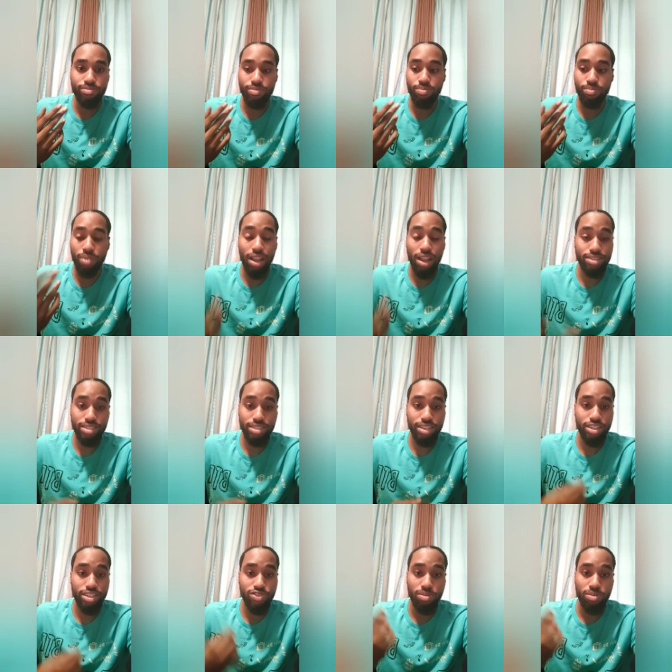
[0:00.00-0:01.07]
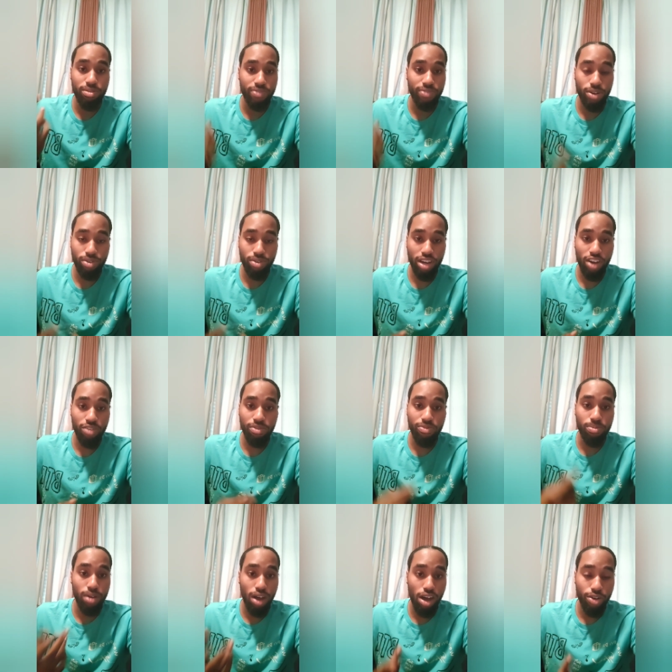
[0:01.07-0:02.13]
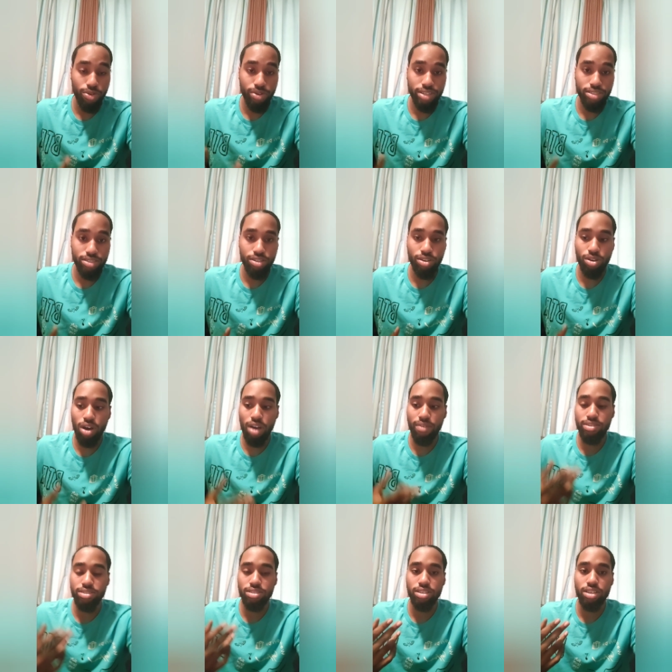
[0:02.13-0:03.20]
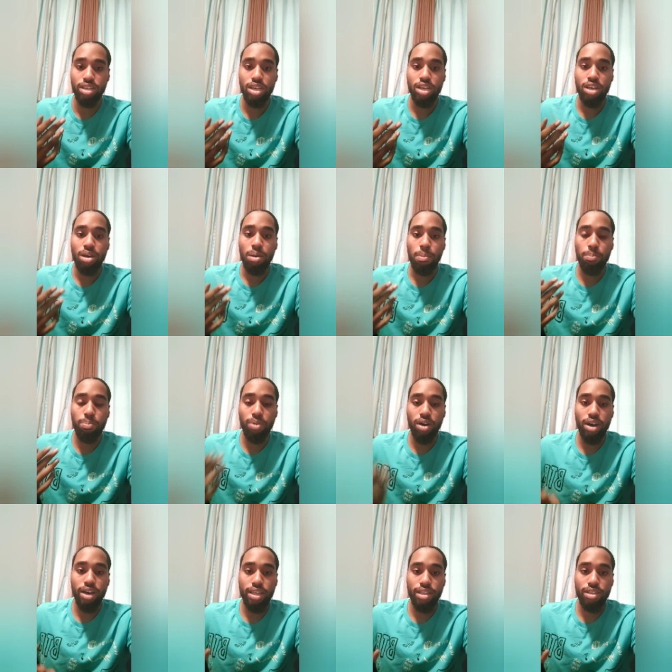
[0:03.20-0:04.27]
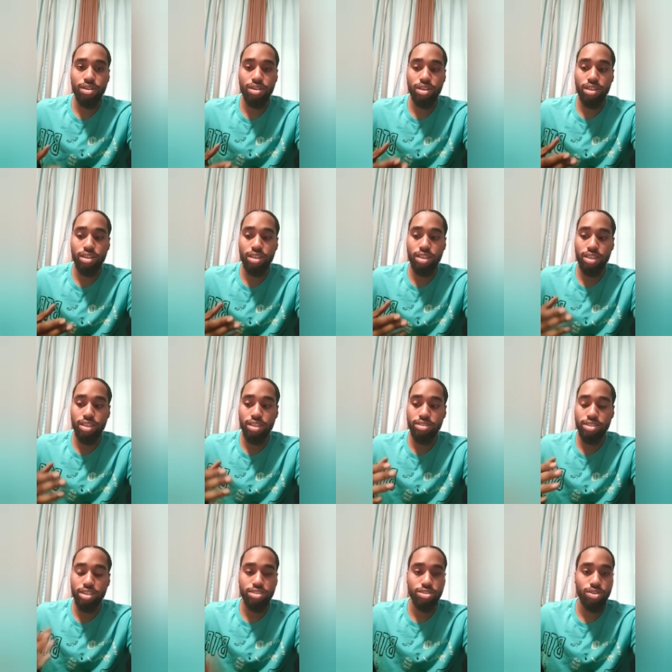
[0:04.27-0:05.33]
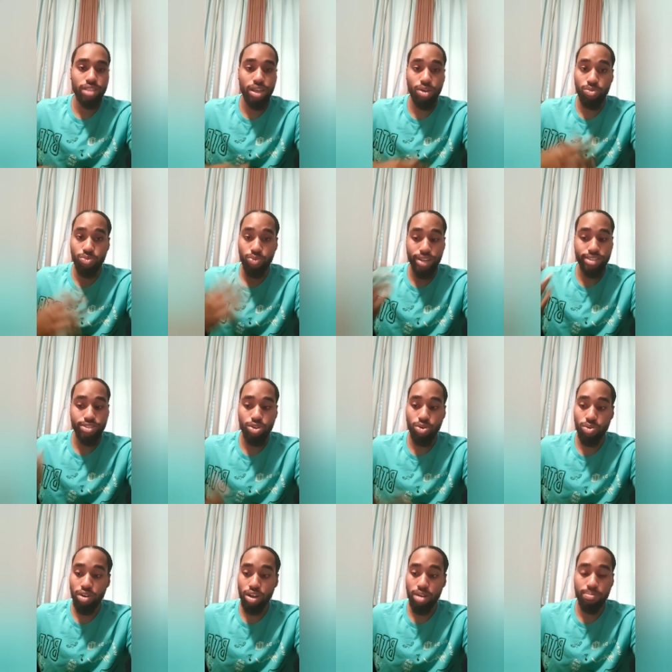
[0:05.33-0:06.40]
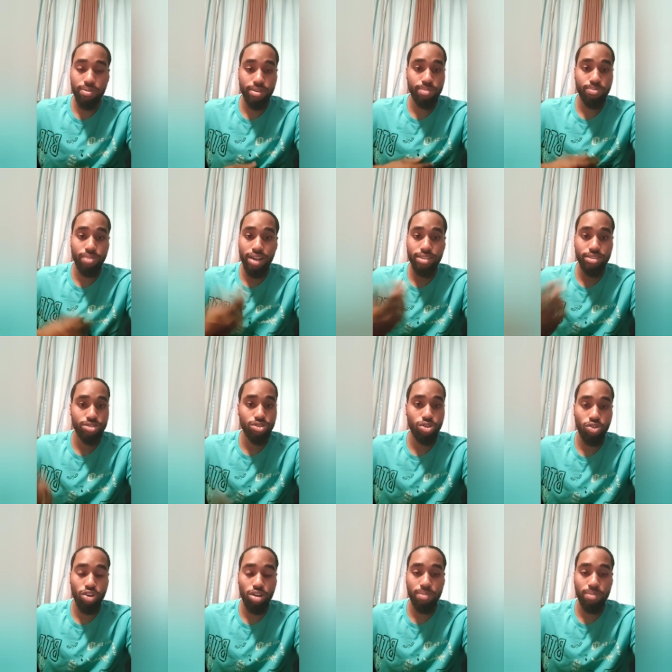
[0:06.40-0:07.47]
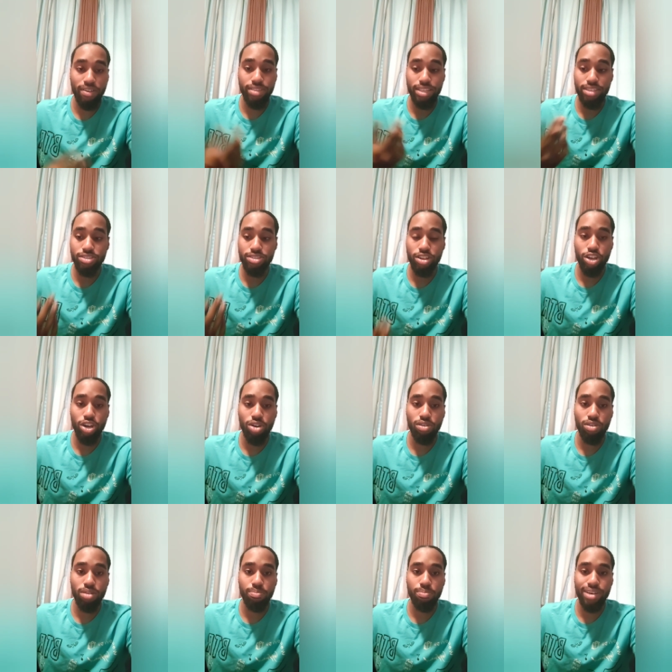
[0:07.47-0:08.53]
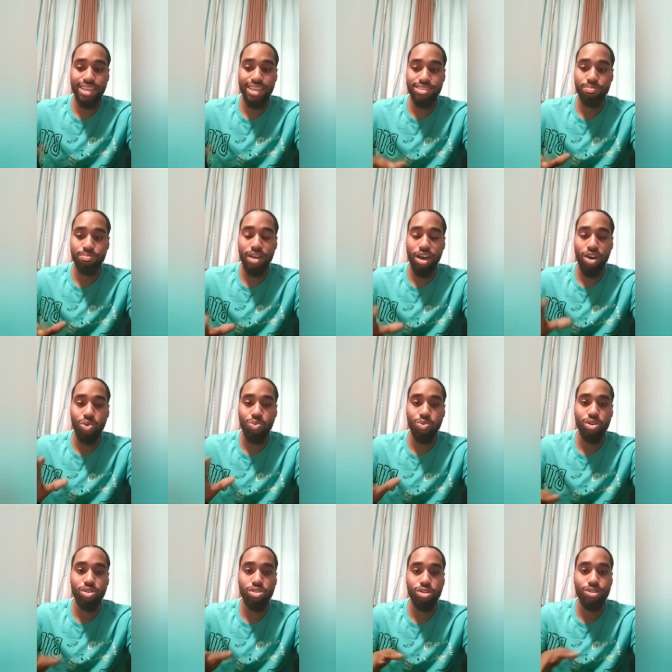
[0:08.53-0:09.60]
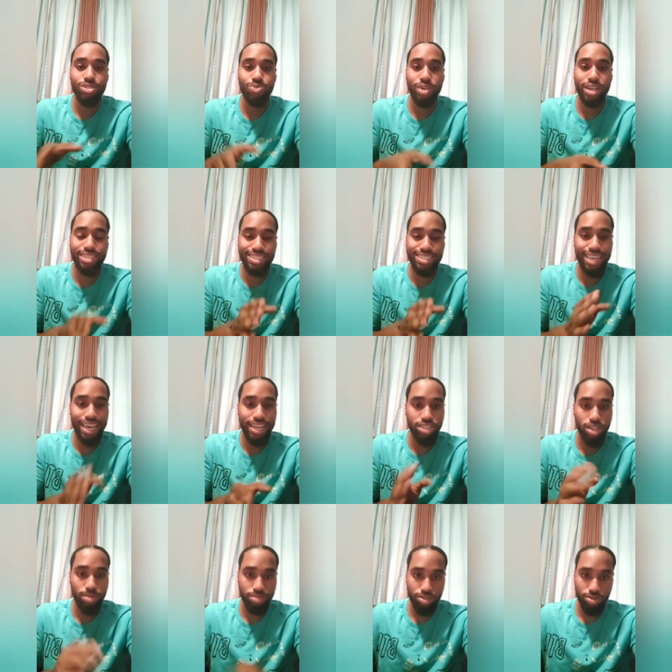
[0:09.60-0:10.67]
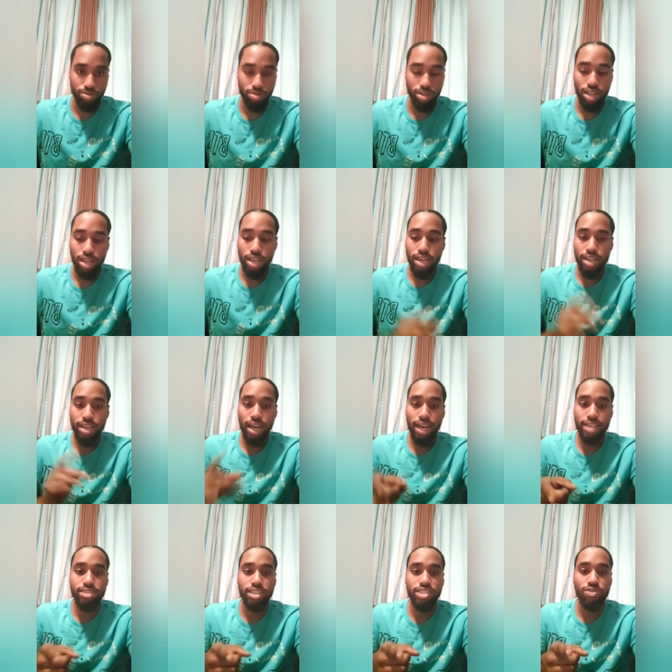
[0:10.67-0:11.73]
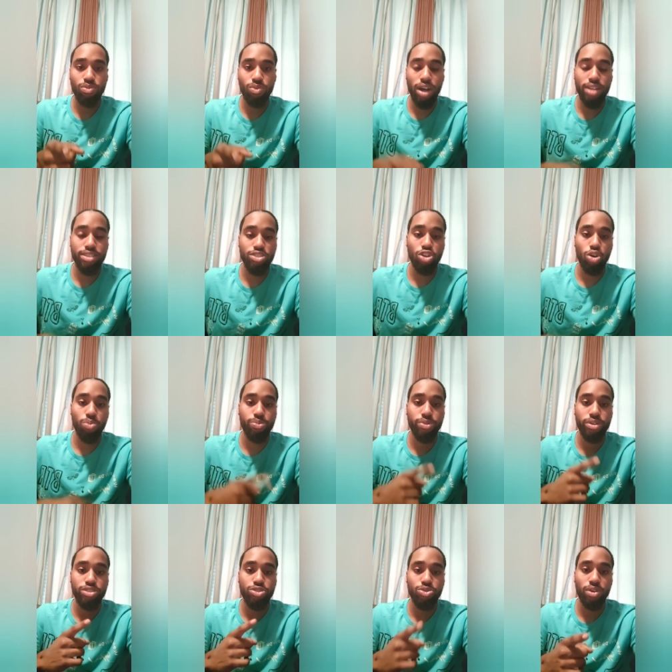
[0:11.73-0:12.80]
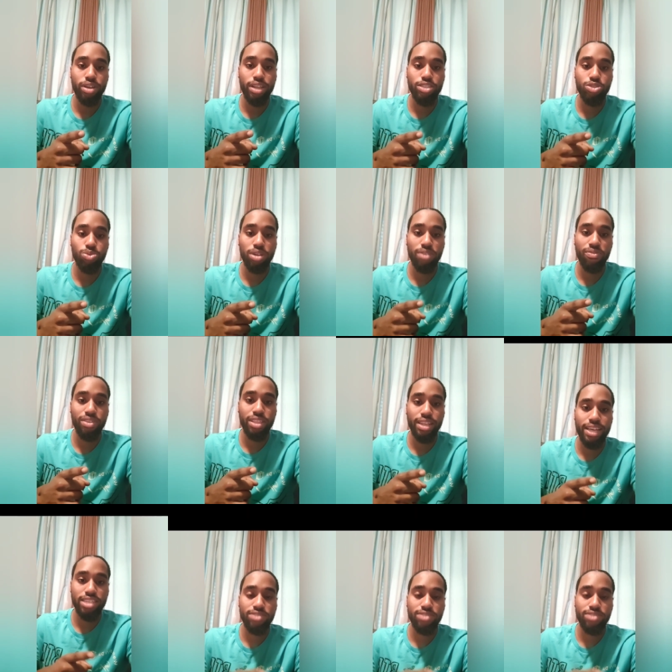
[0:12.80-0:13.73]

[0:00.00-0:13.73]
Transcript: policy is from the federal government, from Congress, obviously. But just know that rates go up, prices go up, everything's going to go up, but it's about, will those wages catch up soon? Guys, thanks for watching. Hope you enjoyed it. Tune in for the next